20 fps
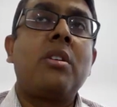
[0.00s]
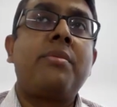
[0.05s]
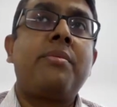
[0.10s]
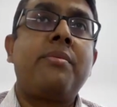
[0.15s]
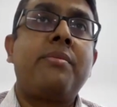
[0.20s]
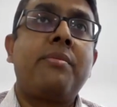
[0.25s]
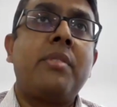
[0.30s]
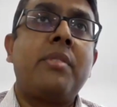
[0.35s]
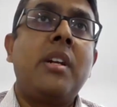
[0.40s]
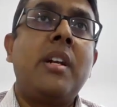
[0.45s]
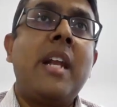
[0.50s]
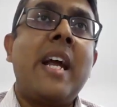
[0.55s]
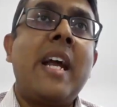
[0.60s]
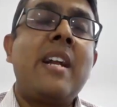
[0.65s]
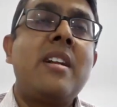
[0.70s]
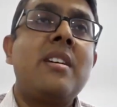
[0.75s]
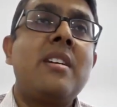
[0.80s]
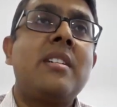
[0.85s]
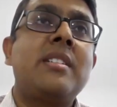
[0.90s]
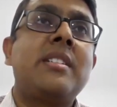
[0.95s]
of
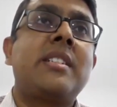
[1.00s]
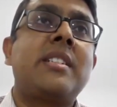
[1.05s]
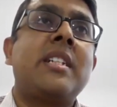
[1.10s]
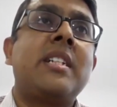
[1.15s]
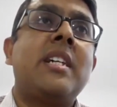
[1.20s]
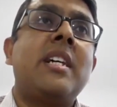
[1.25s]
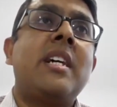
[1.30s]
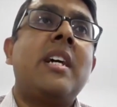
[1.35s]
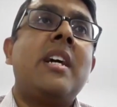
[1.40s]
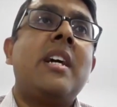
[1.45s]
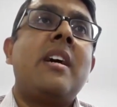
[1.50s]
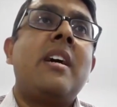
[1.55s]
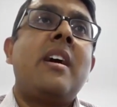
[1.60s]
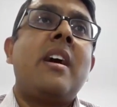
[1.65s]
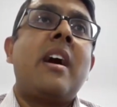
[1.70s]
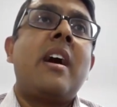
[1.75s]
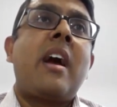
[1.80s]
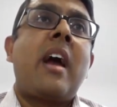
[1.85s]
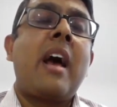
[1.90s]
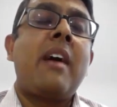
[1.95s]
lenders
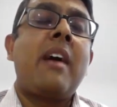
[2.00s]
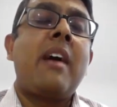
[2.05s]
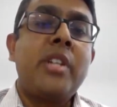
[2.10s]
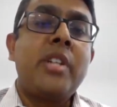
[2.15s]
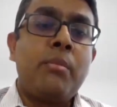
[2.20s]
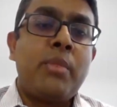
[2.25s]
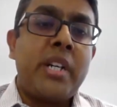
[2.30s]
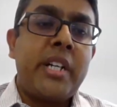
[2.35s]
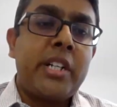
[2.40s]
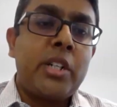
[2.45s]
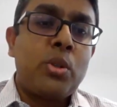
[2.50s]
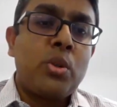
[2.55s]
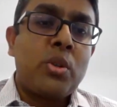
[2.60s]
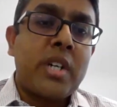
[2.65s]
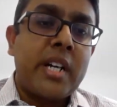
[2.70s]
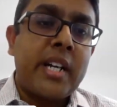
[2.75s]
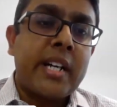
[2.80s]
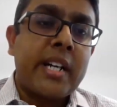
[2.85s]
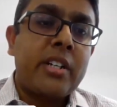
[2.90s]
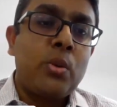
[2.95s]
have the ability to
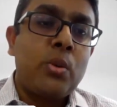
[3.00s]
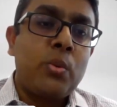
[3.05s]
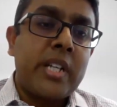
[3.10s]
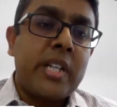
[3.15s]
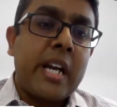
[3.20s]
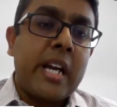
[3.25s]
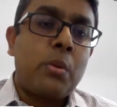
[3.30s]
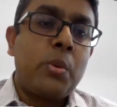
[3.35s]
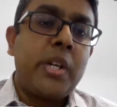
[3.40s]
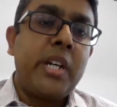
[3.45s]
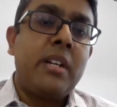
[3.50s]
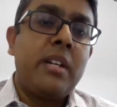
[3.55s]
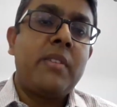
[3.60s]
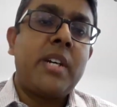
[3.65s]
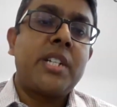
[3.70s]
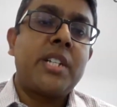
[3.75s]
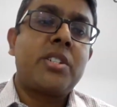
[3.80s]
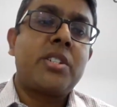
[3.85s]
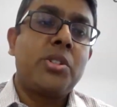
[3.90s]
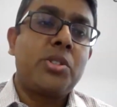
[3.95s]
connect you with equity
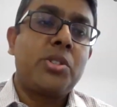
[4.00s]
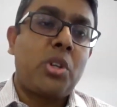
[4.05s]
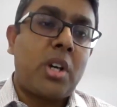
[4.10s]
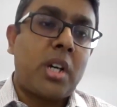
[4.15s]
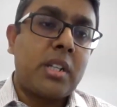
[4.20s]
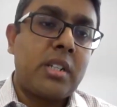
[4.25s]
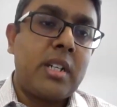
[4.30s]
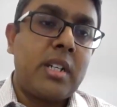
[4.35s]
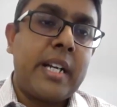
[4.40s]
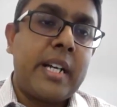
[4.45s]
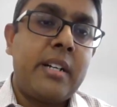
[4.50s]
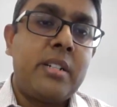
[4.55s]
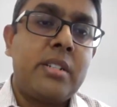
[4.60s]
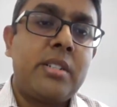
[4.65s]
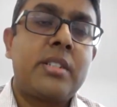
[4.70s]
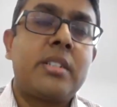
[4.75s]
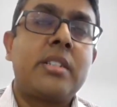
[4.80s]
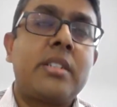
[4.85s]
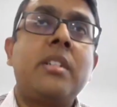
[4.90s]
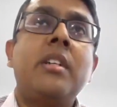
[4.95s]
investors or other
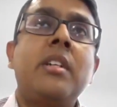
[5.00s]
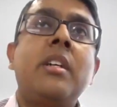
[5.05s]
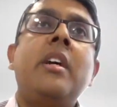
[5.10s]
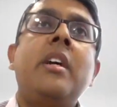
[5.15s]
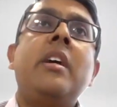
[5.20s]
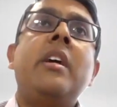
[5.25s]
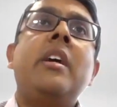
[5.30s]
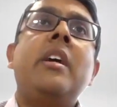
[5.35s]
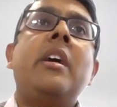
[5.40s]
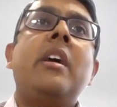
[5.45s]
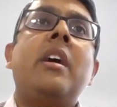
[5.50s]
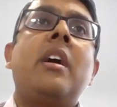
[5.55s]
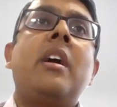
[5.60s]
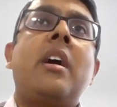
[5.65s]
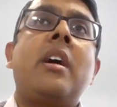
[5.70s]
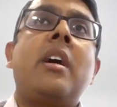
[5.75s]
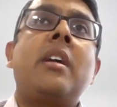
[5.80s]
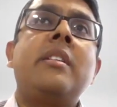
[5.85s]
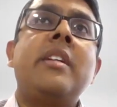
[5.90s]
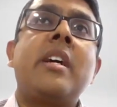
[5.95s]
lenders.
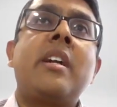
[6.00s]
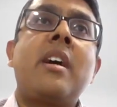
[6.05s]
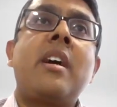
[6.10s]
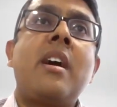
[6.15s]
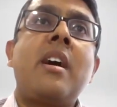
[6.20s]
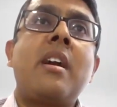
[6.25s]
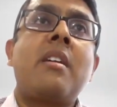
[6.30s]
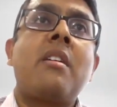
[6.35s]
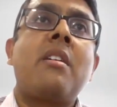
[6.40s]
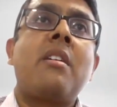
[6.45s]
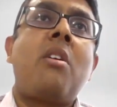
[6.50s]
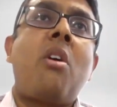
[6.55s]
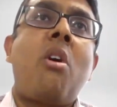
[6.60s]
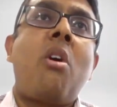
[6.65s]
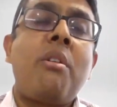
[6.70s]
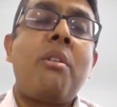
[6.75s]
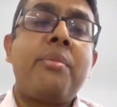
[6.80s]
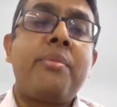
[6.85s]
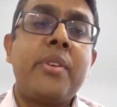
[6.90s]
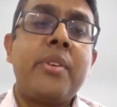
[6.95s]
There are
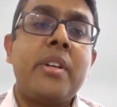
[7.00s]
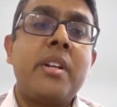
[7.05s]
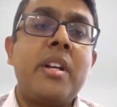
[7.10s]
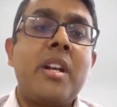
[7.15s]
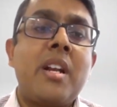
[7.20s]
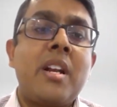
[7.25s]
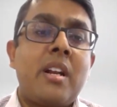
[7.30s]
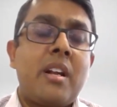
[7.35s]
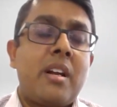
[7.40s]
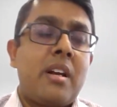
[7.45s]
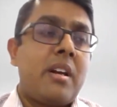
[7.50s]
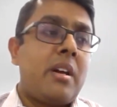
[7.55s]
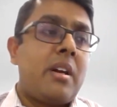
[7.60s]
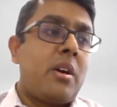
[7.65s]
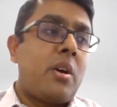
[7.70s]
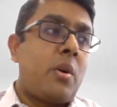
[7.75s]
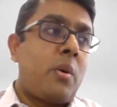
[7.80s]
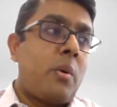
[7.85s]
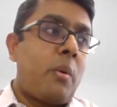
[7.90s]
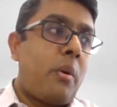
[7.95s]
often,
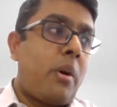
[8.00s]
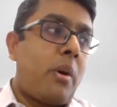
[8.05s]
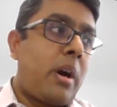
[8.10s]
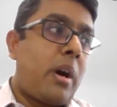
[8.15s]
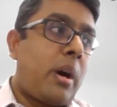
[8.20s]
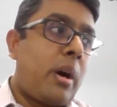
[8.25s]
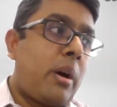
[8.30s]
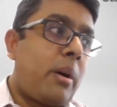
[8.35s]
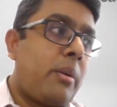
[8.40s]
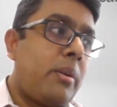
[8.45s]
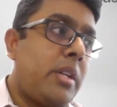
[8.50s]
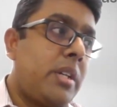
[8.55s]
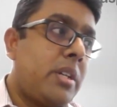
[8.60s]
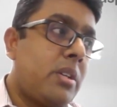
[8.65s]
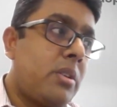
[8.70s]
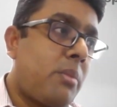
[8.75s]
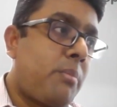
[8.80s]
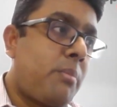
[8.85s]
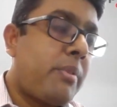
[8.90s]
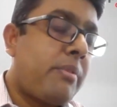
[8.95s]

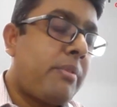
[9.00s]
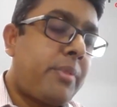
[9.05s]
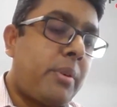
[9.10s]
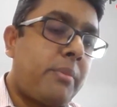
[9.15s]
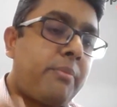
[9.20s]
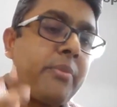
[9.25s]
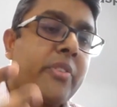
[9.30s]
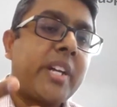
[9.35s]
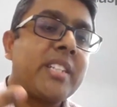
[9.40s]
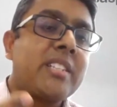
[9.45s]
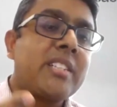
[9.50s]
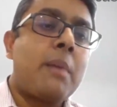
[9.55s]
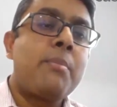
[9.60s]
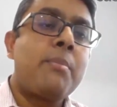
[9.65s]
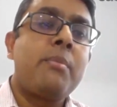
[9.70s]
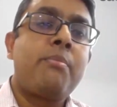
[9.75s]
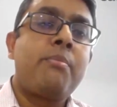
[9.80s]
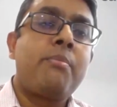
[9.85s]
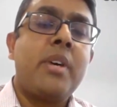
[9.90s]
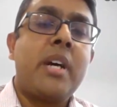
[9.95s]
for
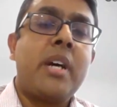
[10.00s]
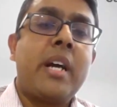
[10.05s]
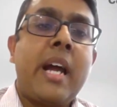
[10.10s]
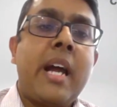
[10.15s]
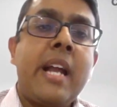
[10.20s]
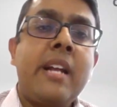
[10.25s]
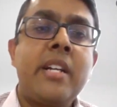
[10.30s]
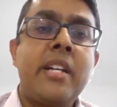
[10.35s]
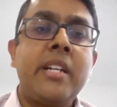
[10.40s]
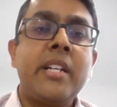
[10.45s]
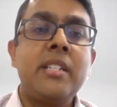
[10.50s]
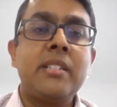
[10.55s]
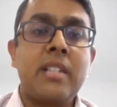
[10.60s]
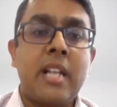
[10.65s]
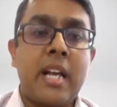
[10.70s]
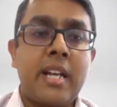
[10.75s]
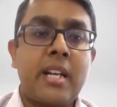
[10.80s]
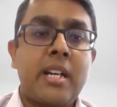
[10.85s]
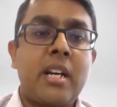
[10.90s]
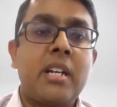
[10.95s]
example, entities
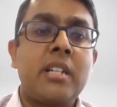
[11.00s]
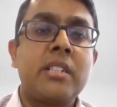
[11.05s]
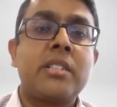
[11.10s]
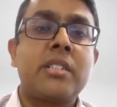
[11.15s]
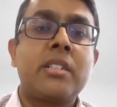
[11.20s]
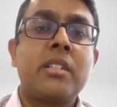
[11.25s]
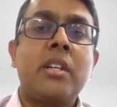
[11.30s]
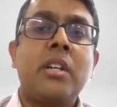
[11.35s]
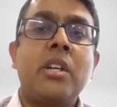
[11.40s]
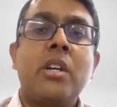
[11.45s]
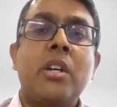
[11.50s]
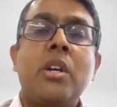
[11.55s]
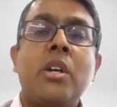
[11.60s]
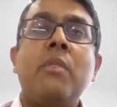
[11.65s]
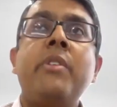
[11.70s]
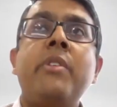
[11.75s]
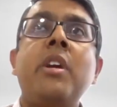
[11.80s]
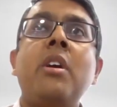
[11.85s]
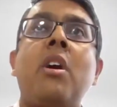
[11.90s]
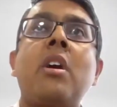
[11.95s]
like us,
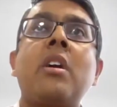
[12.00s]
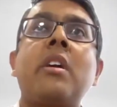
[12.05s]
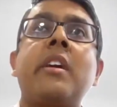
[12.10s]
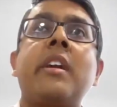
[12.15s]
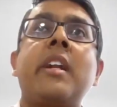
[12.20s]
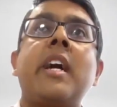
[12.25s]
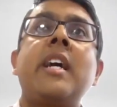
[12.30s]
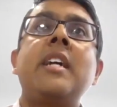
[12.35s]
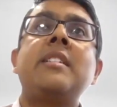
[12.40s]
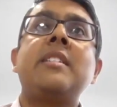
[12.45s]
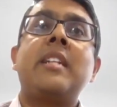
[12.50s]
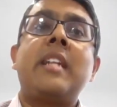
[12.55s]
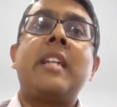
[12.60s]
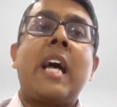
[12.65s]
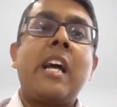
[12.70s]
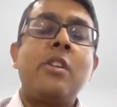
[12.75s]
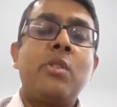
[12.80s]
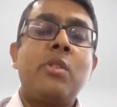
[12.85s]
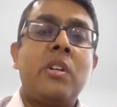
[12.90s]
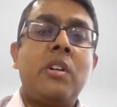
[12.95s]
we organize an
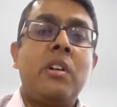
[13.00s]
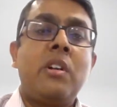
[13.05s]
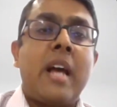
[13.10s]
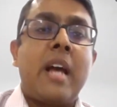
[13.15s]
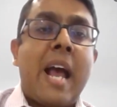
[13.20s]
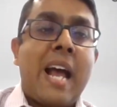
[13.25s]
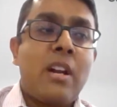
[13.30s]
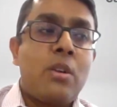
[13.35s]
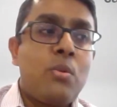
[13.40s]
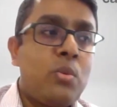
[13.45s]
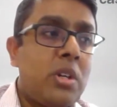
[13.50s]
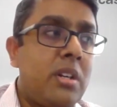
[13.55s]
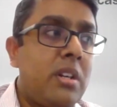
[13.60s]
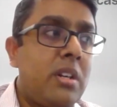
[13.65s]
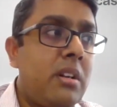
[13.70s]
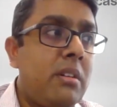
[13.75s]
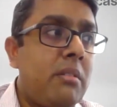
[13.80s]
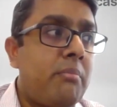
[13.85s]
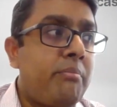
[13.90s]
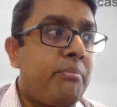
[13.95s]

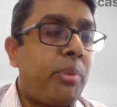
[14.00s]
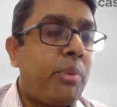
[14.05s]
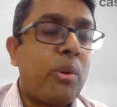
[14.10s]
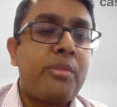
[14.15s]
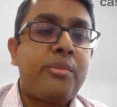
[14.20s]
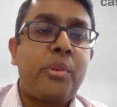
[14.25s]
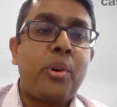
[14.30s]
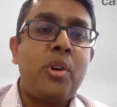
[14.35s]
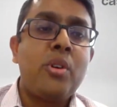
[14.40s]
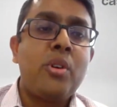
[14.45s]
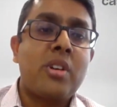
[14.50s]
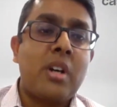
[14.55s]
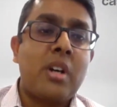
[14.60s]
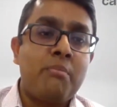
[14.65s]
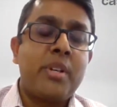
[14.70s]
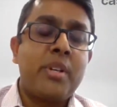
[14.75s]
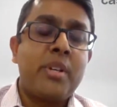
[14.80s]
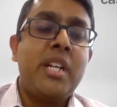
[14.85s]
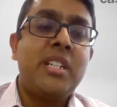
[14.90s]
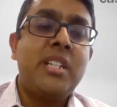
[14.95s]
annual portfolio
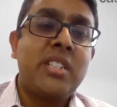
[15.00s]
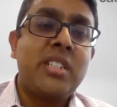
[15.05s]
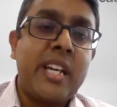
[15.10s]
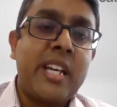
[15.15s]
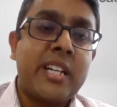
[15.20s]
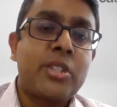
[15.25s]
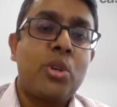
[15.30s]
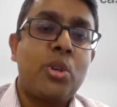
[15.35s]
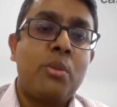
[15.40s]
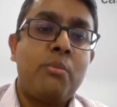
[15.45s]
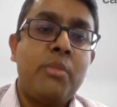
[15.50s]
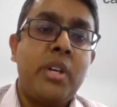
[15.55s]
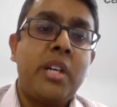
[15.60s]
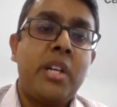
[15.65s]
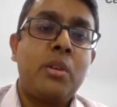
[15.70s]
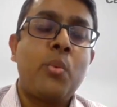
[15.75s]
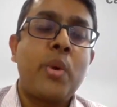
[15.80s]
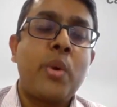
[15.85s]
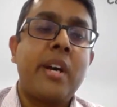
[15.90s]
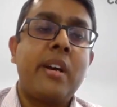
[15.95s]
company CXO
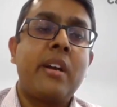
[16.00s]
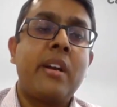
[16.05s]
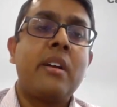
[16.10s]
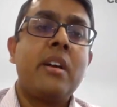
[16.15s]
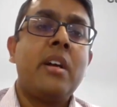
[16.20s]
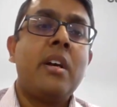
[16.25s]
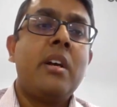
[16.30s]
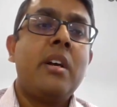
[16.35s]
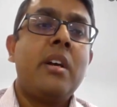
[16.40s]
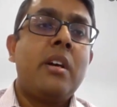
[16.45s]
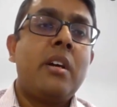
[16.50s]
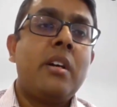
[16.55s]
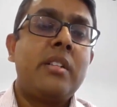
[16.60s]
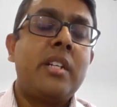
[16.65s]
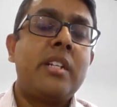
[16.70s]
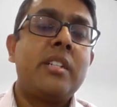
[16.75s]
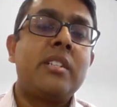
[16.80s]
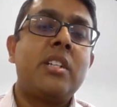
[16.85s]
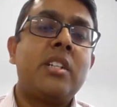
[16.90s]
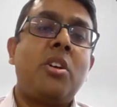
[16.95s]
meet where
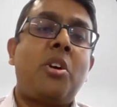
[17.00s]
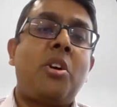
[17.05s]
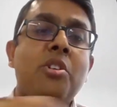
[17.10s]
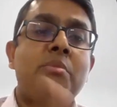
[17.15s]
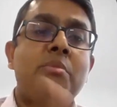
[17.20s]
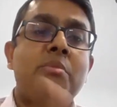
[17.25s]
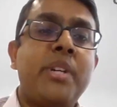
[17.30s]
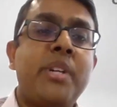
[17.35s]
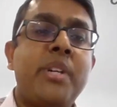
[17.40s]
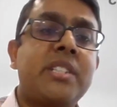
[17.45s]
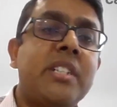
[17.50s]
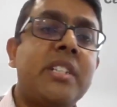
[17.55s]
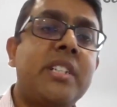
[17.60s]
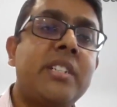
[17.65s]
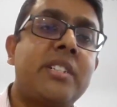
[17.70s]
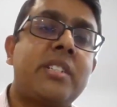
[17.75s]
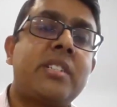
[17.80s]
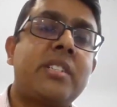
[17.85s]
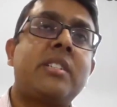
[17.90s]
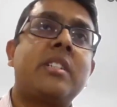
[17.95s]
there is a lot of
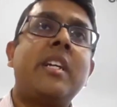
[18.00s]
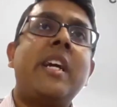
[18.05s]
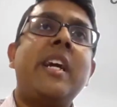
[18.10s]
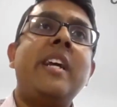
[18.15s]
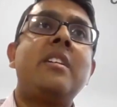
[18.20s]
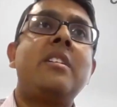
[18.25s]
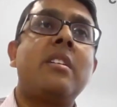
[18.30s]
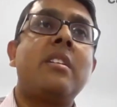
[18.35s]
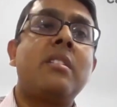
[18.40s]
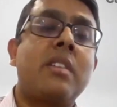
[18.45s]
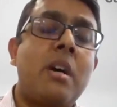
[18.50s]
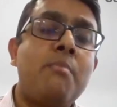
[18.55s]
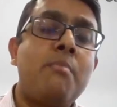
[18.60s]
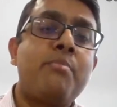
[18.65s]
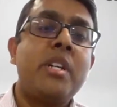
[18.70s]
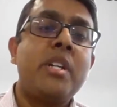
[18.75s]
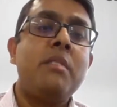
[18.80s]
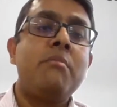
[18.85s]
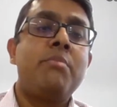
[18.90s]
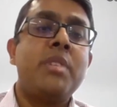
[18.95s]

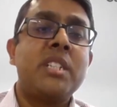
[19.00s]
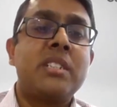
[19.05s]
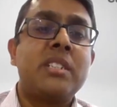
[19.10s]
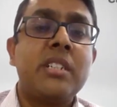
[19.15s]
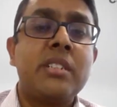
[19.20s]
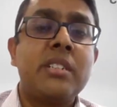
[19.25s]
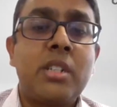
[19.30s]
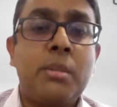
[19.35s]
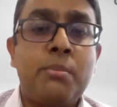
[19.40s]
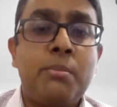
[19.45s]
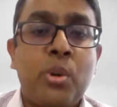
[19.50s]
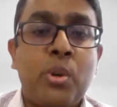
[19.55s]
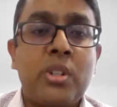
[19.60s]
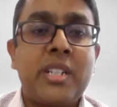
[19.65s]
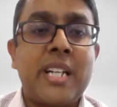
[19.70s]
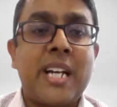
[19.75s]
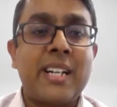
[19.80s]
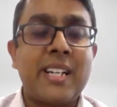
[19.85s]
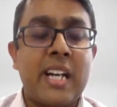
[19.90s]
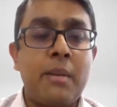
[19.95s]
intercompany business
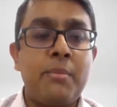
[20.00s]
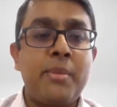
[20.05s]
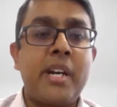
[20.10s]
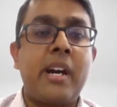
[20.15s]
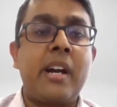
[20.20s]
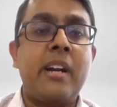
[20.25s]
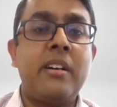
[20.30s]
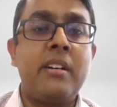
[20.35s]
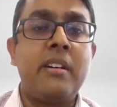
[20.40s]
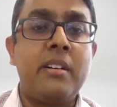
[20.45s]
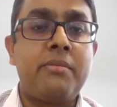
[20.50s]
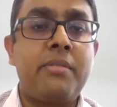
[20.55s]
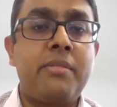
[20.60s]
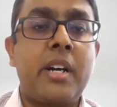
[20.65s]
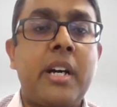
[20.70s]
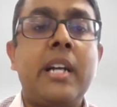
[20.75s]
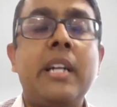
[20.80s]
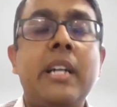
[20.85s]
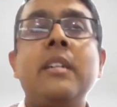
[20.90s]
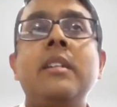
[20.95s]
support that can be
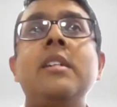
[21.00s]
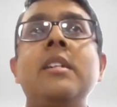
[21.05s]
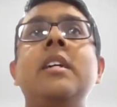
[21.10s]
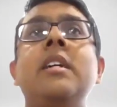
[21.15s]
identified.